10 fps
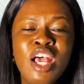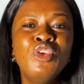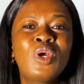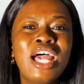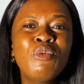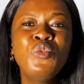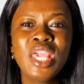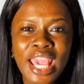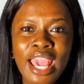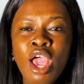You can
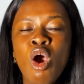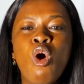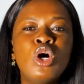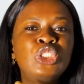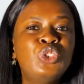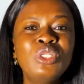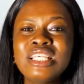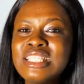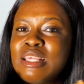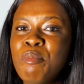wear or do the
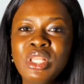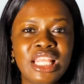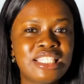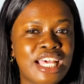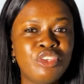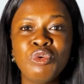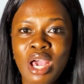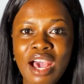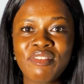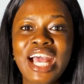simple things that you
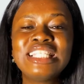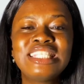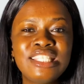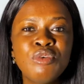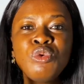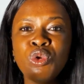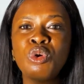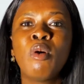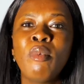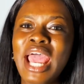have and still look
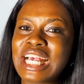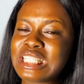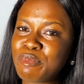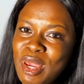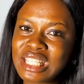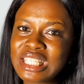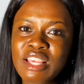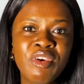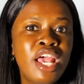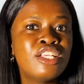expensive,